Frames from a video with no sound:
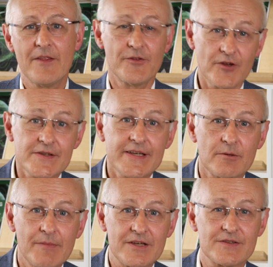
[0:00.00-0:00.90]
The third
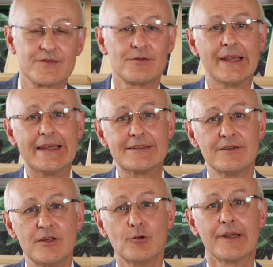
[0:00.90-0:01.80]
set of measures relate
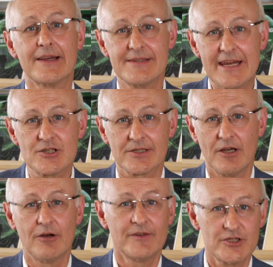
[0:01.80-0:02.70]
to the
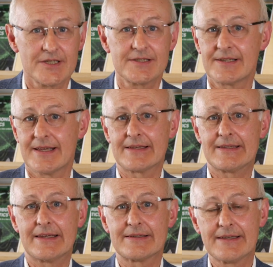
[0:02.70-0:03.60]
utilization of logistics
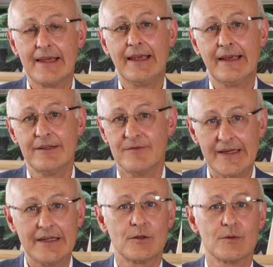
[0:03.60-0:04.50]
assets, the
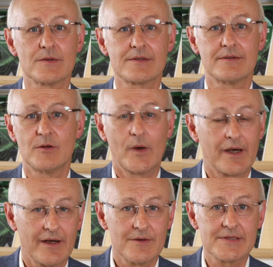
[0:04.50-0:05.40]
vehicles and the
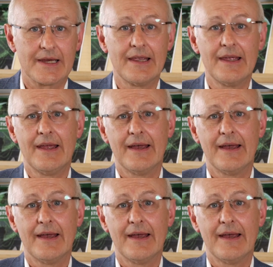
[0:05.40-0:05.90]
warehousing,